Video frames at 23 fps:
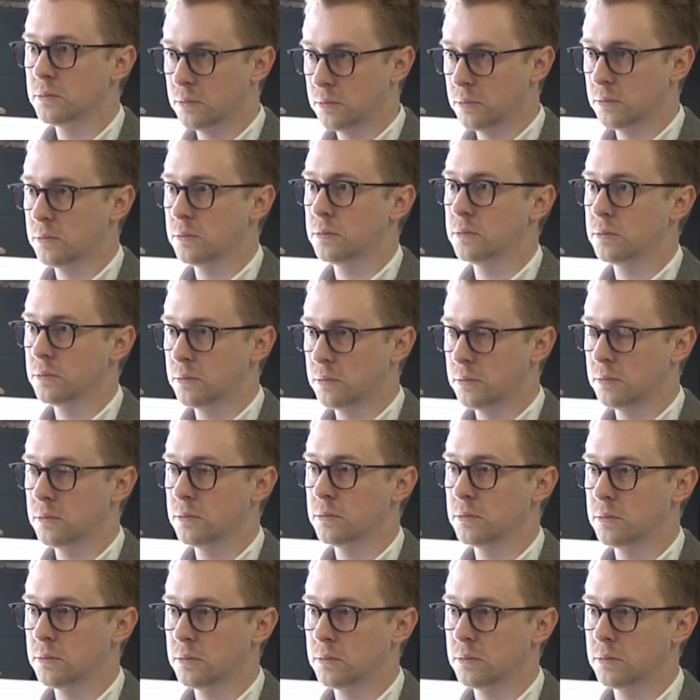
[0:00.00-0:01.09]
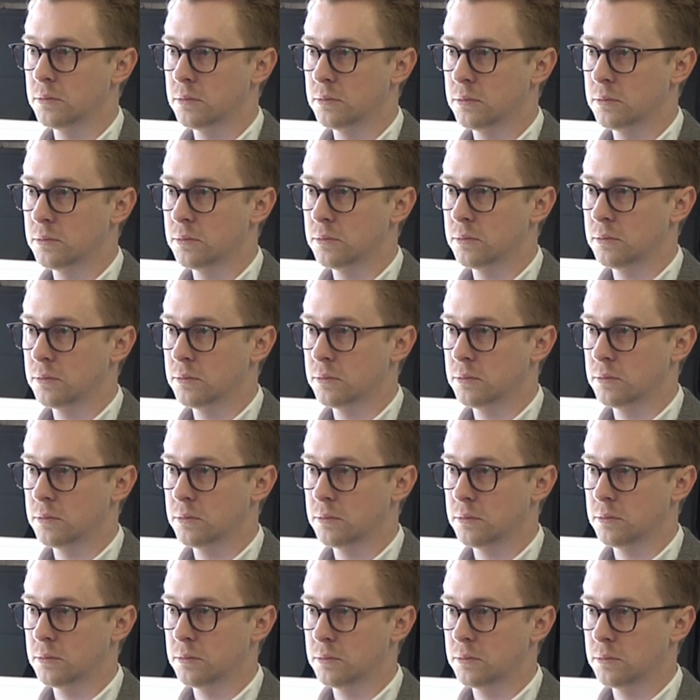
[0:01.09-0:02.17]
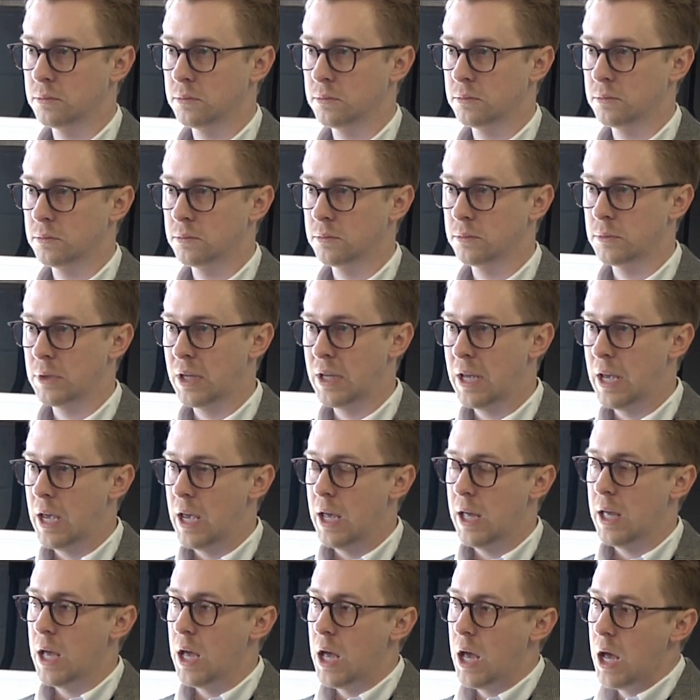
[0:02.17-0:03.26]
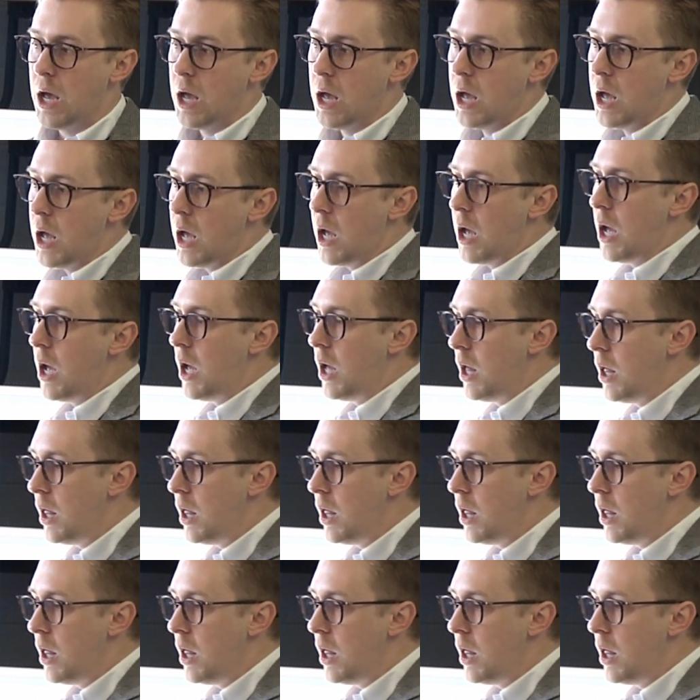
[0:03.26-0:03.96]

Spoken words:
so what area of Hamilton do you think that it would go in?